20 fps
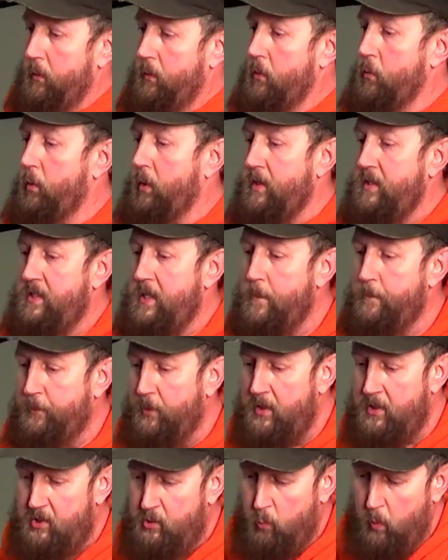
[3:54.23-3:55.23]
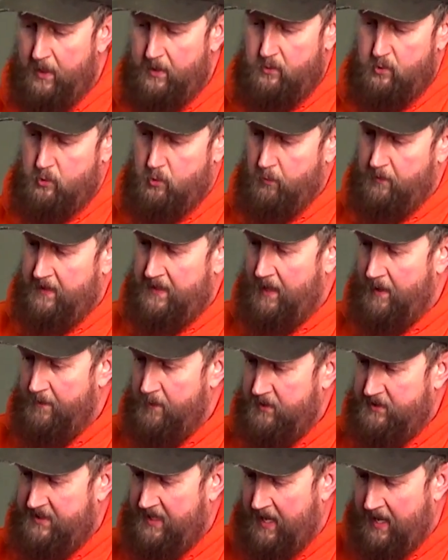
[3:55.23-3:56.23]
you could simply switch to the
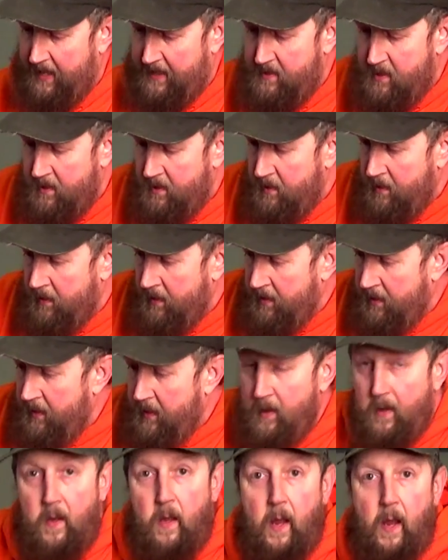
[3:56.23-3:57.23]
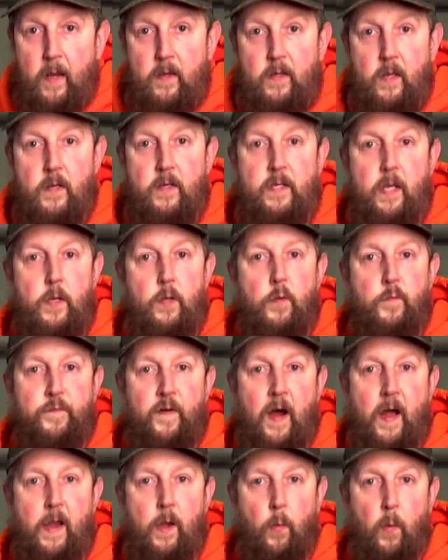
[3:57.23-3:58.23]
other side and continue
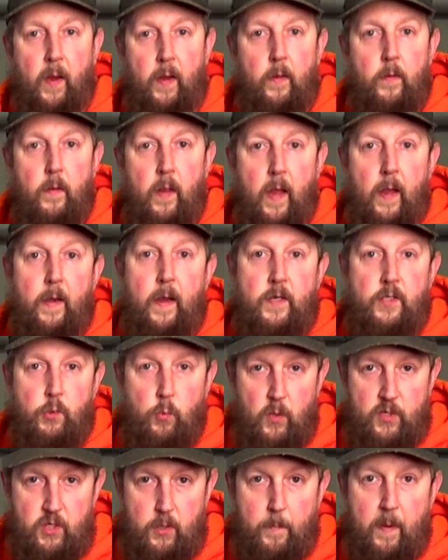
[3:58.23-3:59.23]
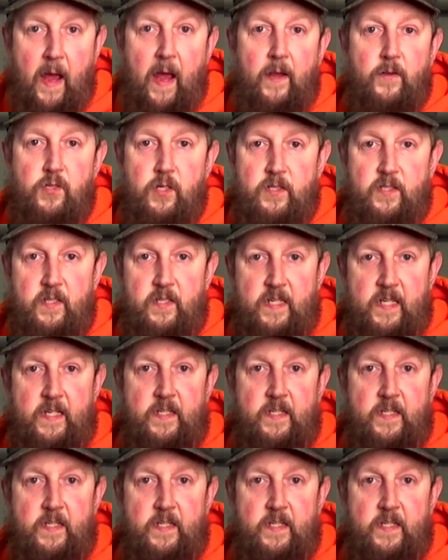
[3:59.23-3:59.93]
firing and then switch it back just as